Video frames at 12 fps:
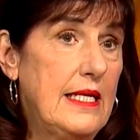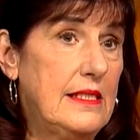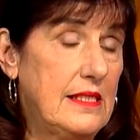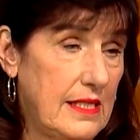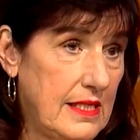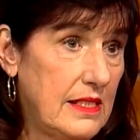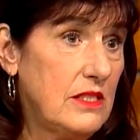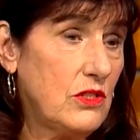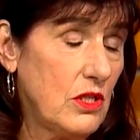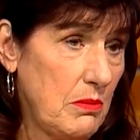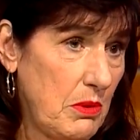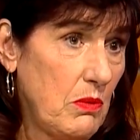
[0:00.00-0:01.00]
And he said, It
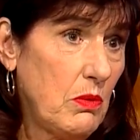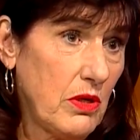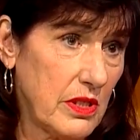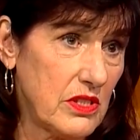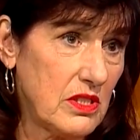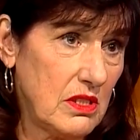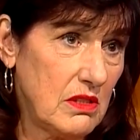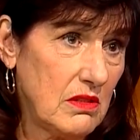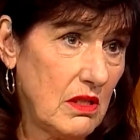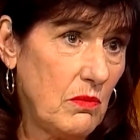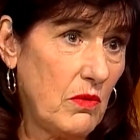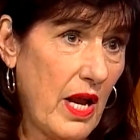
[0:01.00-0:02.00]
is going to be
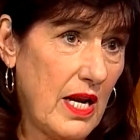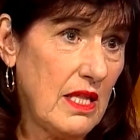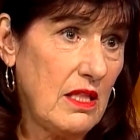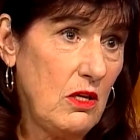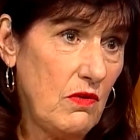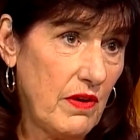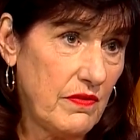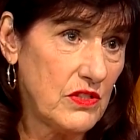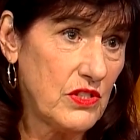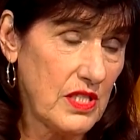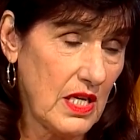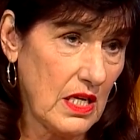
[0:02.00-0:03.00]
worse than anything you've
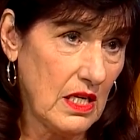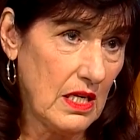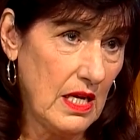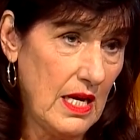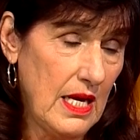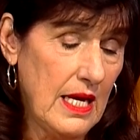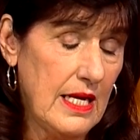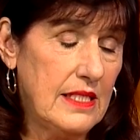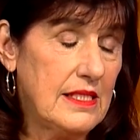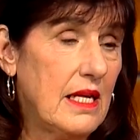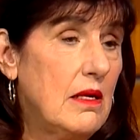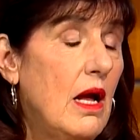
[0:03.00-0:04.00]
ever seen.
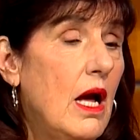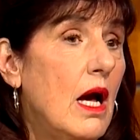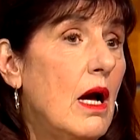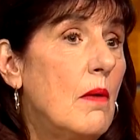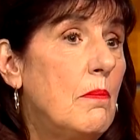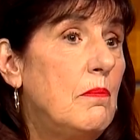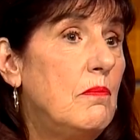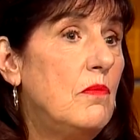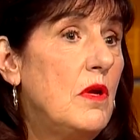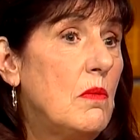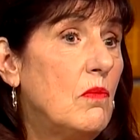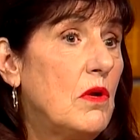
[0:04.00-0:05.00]
He said,
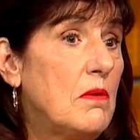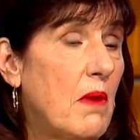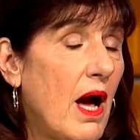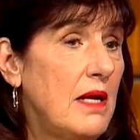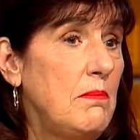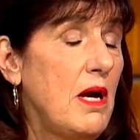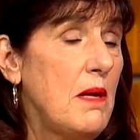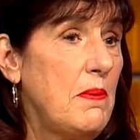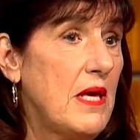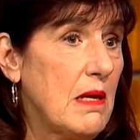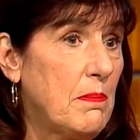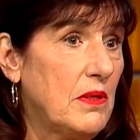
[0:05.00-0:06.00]
Remind
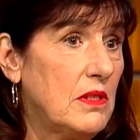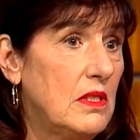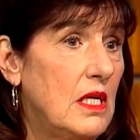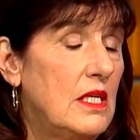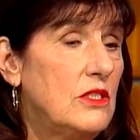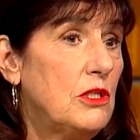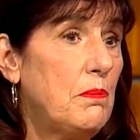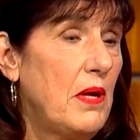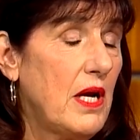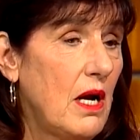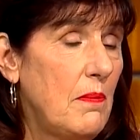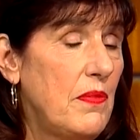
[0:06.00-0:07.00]
my people
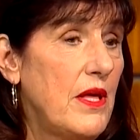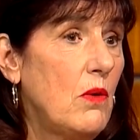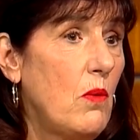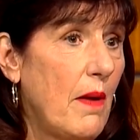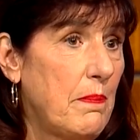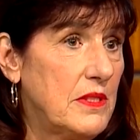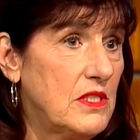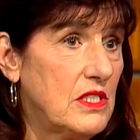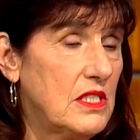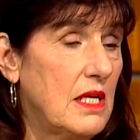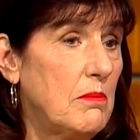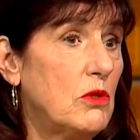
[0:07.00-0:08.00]
to pick up their
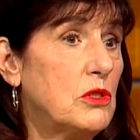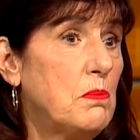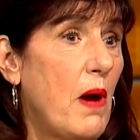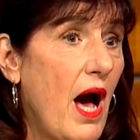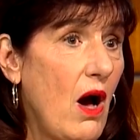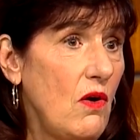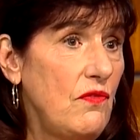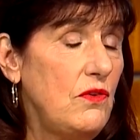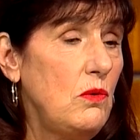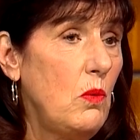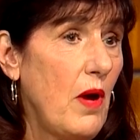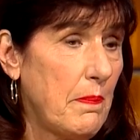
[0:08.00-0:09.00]
weapons. Their most
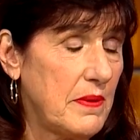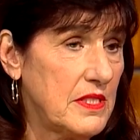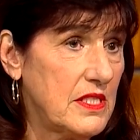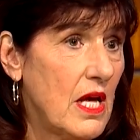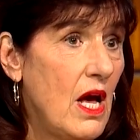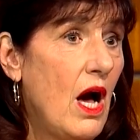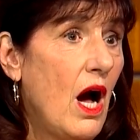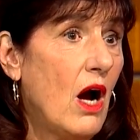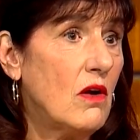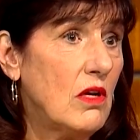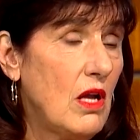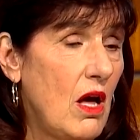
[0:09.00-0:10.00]
powerful weapons
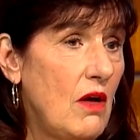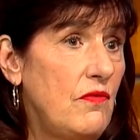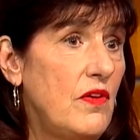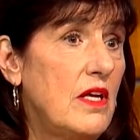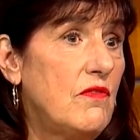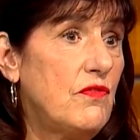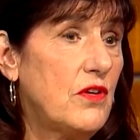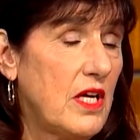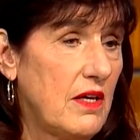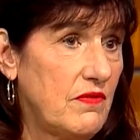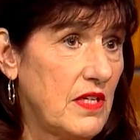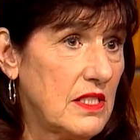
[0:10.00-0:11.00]
are love and
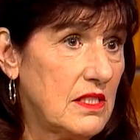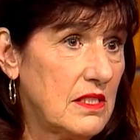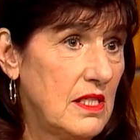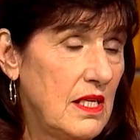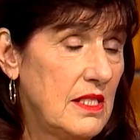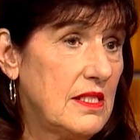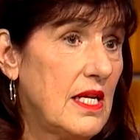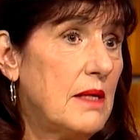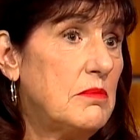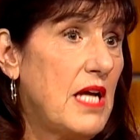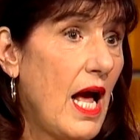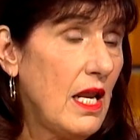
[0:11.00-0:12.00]
forgiveness. He
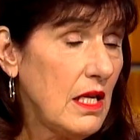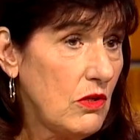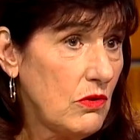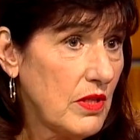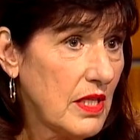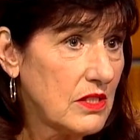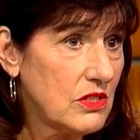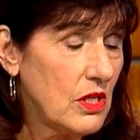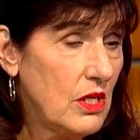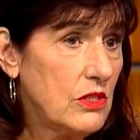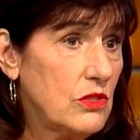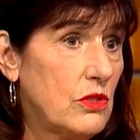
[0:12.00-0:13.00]
said, I'm telling you
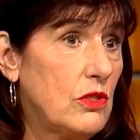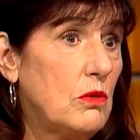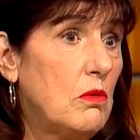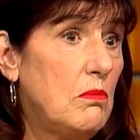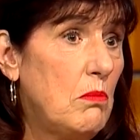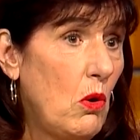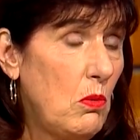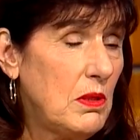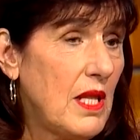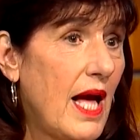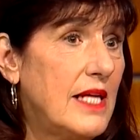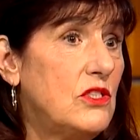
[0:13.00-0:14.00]
this so that you will
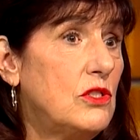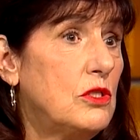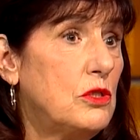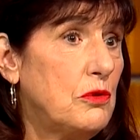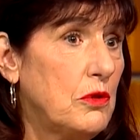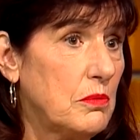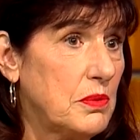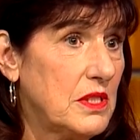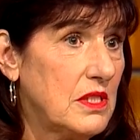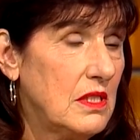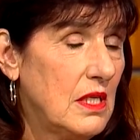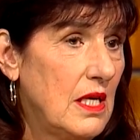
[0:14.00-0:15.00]
mobilize the
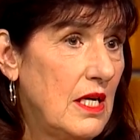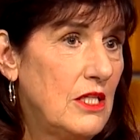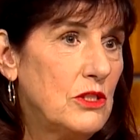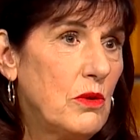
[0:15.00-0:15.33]
troops.